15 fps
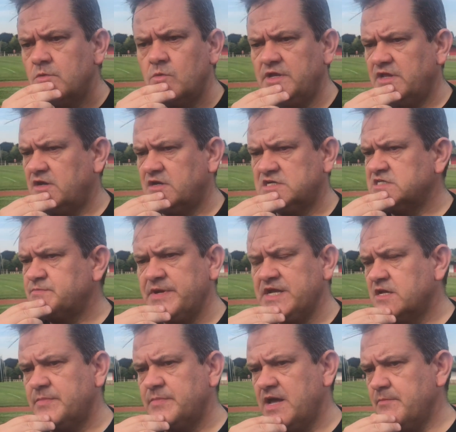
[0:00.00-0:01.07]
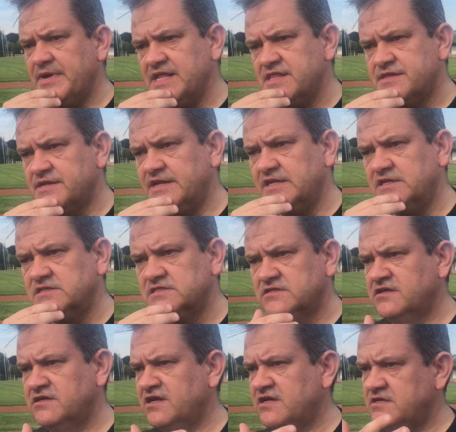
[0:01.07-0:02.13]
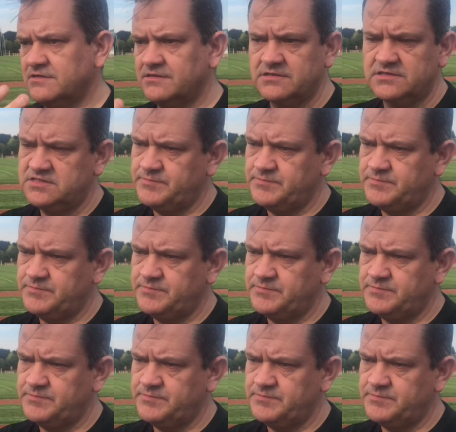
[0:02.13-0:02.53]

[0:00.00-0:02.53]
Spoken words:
Yeah, I can speak about many things, and I can